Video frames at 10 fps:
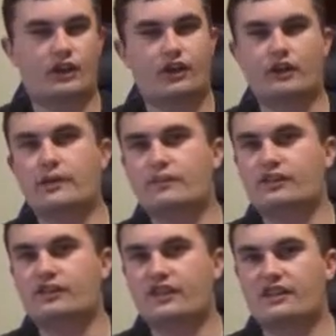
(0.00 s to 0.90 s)
are
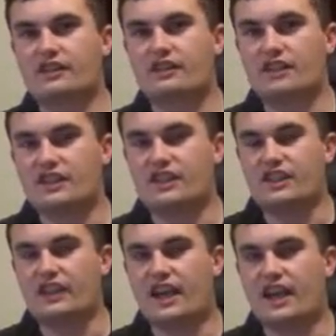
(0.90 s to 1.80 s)
glimpses at the
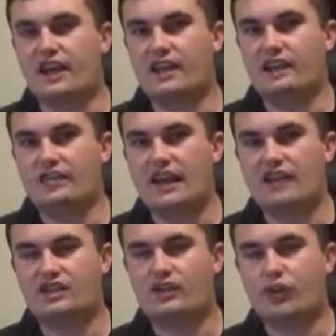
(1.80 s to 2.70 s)
DEA
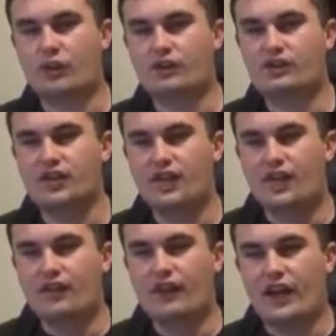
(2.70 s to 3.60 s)
task force
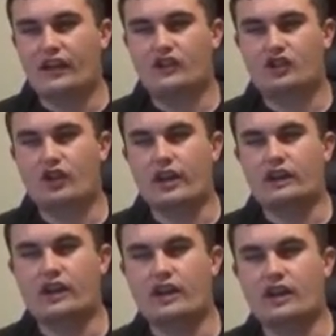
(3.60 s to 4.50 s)
that is
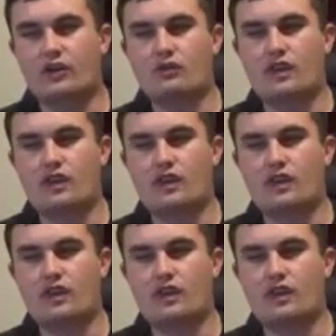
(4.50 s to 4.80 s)
trying to narrow